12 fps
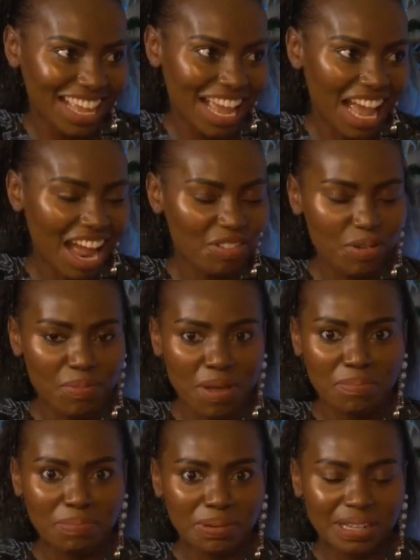Yeah, I
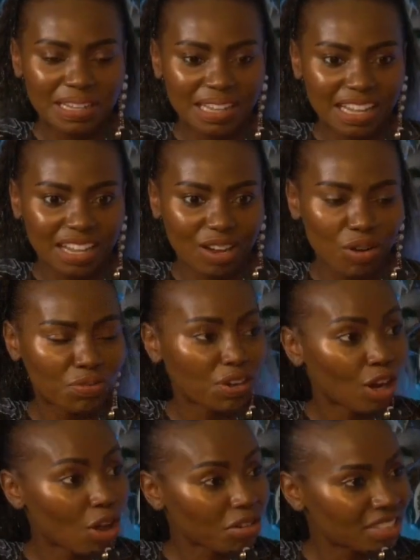remember
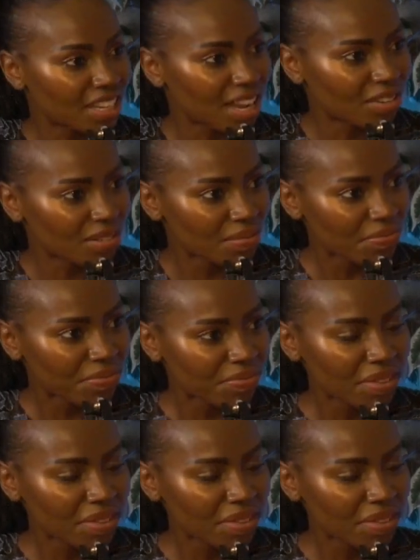over lockdown,